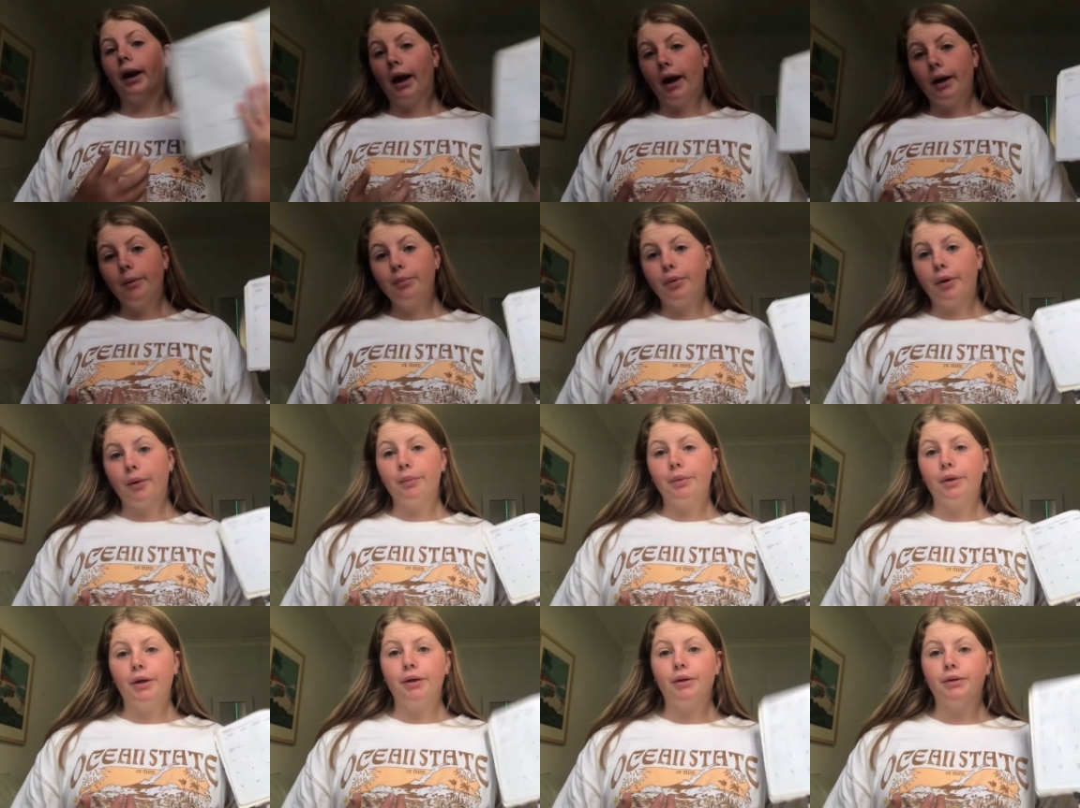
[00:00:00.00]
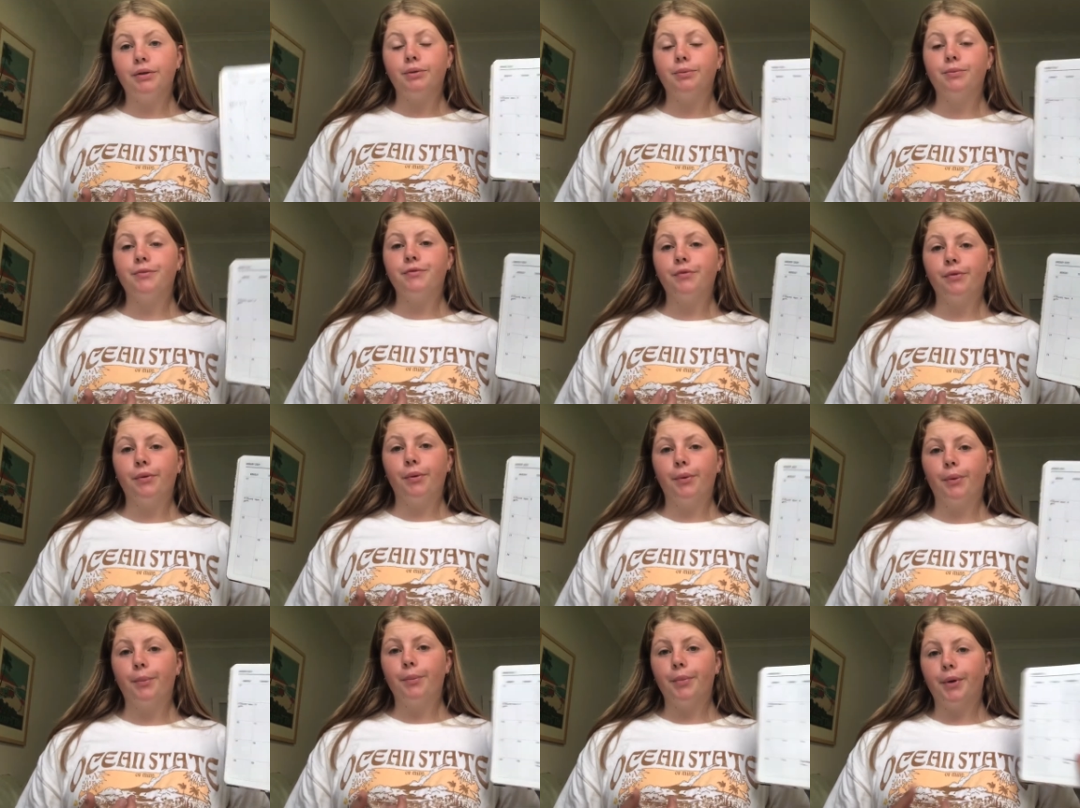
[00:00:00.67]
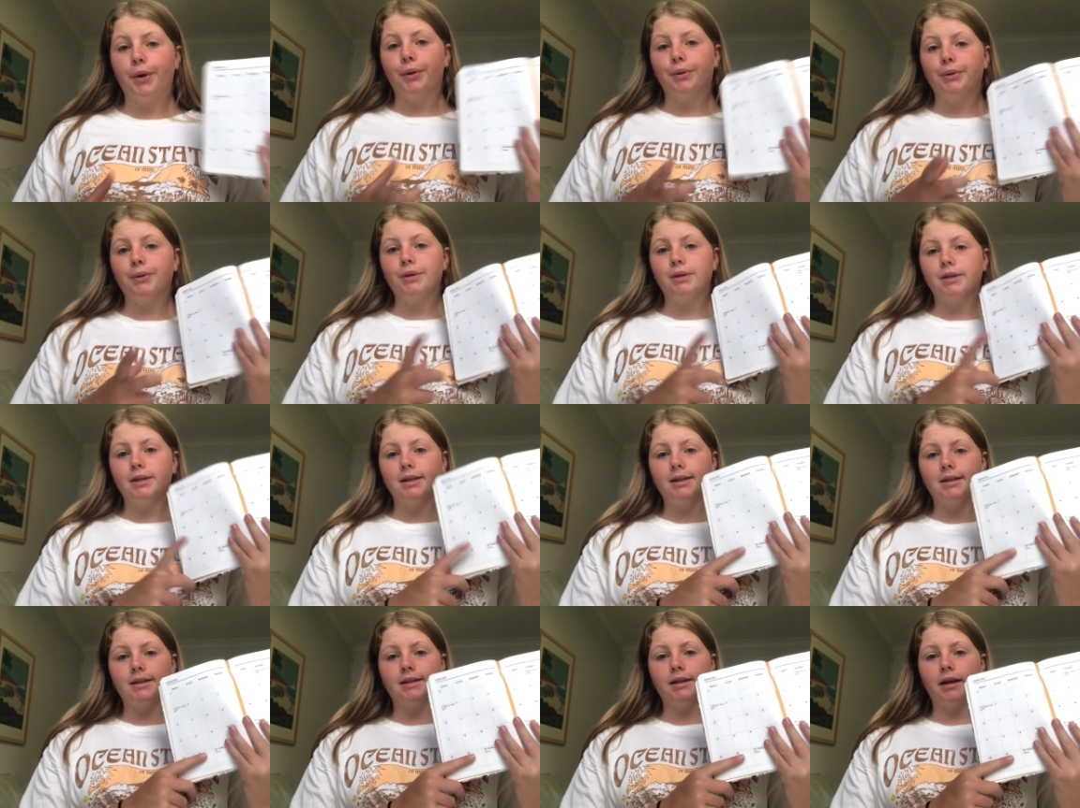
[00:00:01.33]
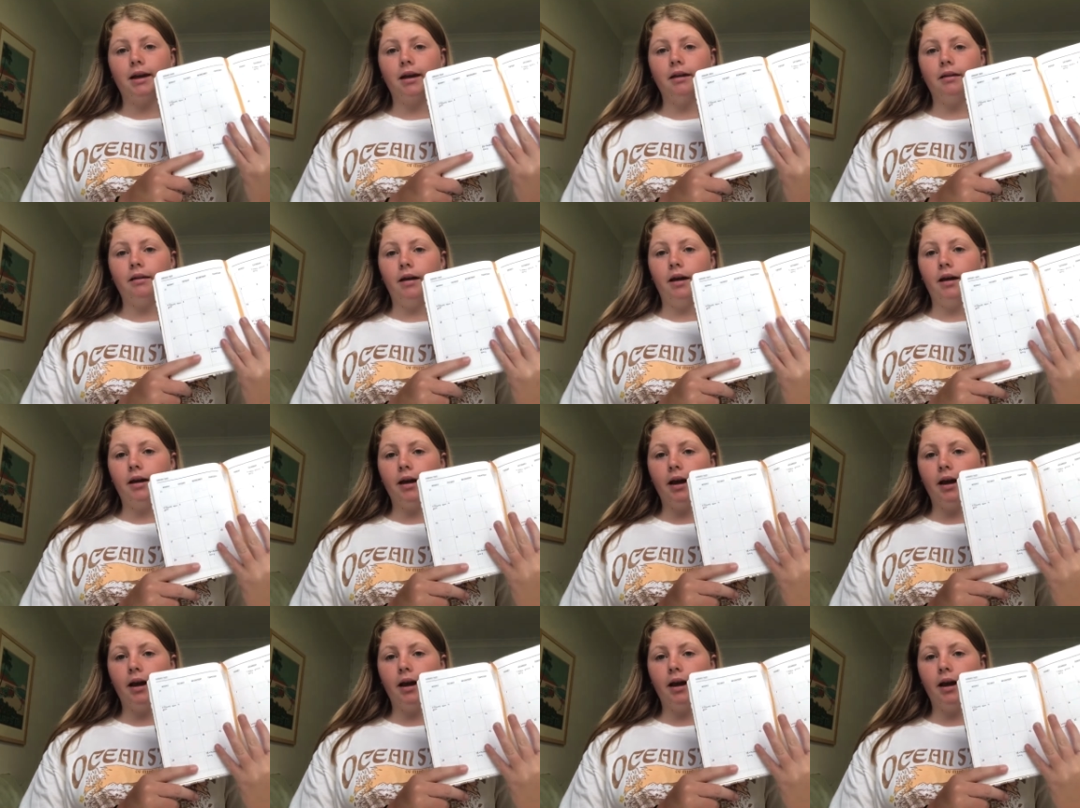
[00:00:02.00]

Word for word: I probably use it for most is like their